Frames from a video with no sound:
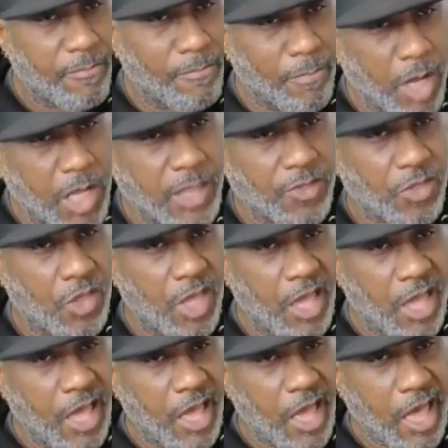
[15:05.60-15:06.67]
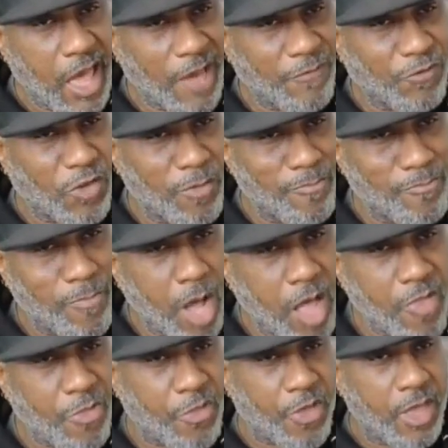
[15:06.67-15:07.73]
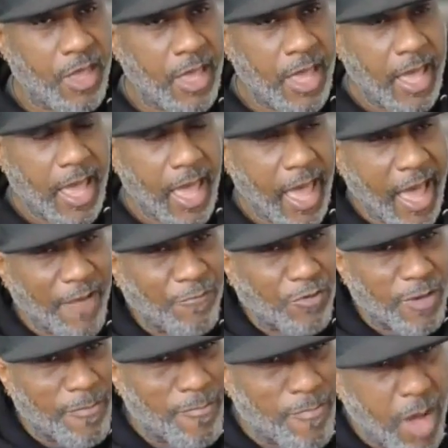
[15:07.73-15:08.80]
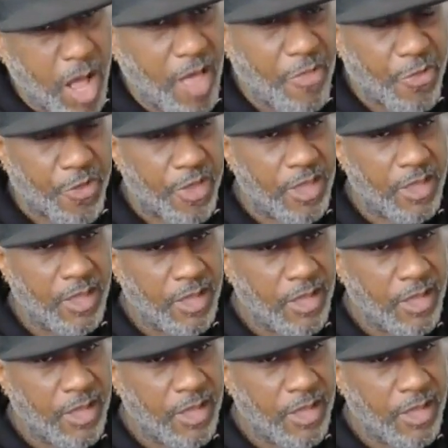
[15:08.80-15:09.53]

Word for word: month after month after month.